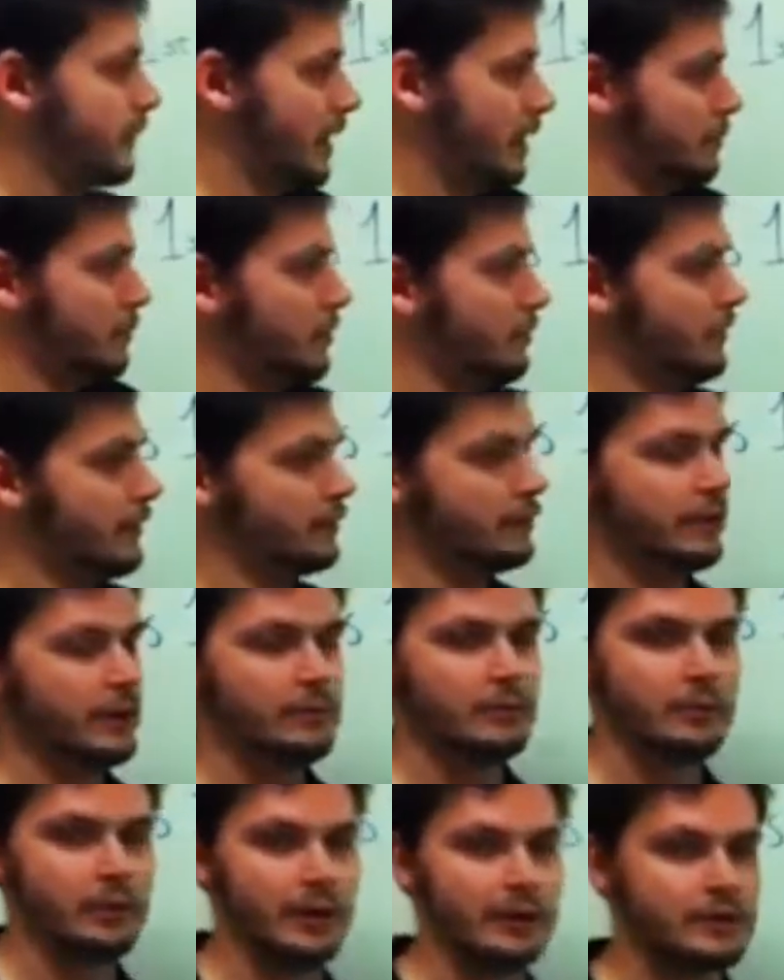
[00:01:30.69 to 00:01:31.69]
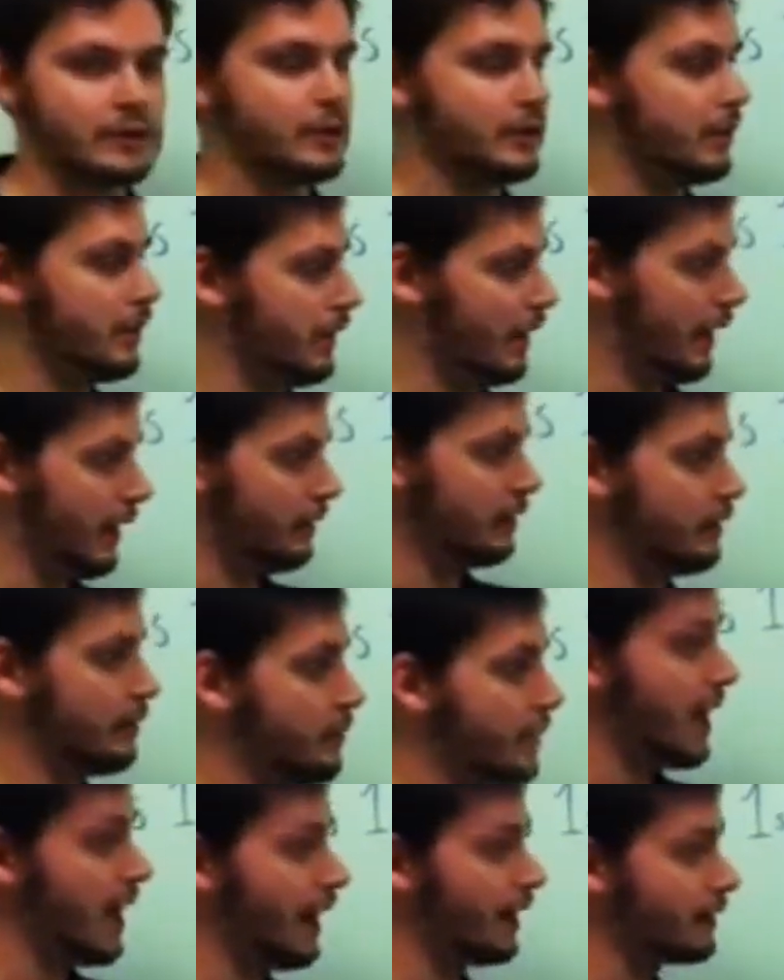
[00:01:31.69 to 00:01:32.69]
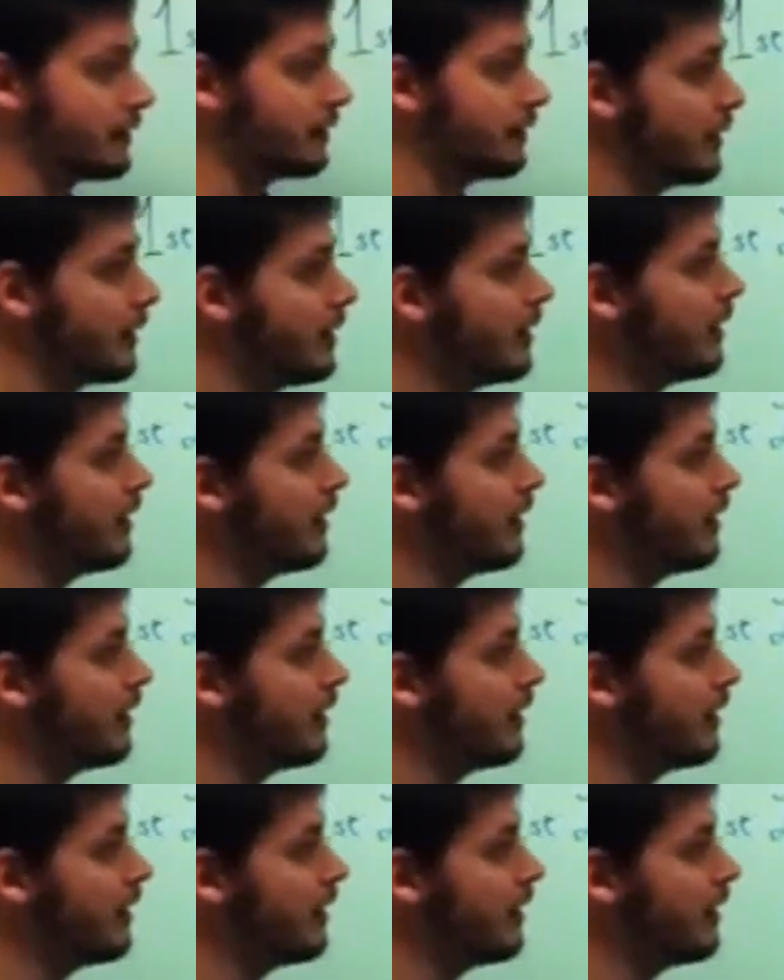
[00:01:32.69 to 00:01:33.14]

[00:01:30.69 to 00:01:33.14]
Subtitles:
and move in the same direction as the box.